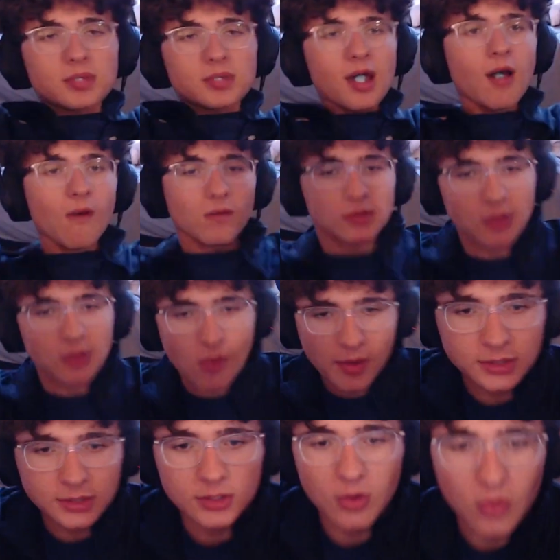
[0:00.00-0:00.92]
No,
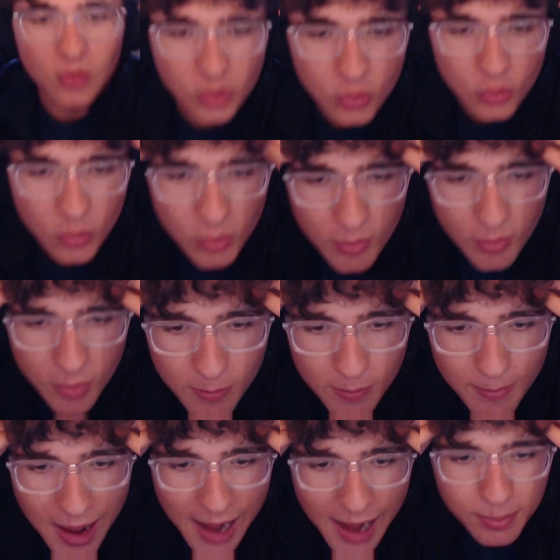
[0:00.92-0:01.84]
your your your
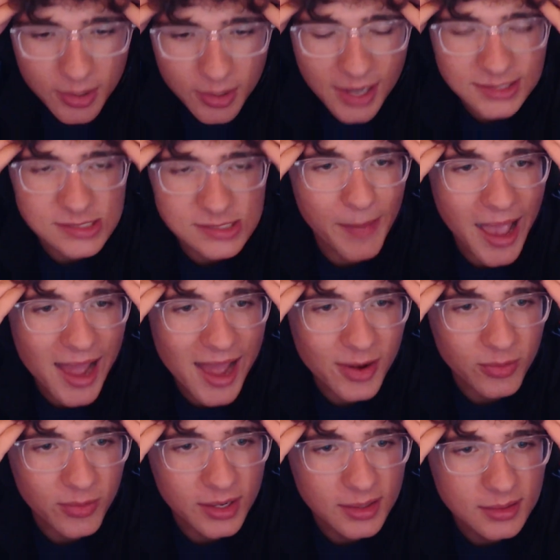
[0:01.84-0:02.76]
your MacBook has a
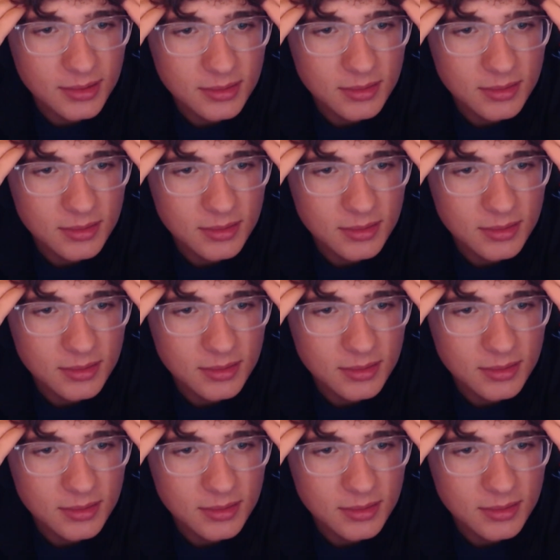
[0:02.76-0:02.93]
battery.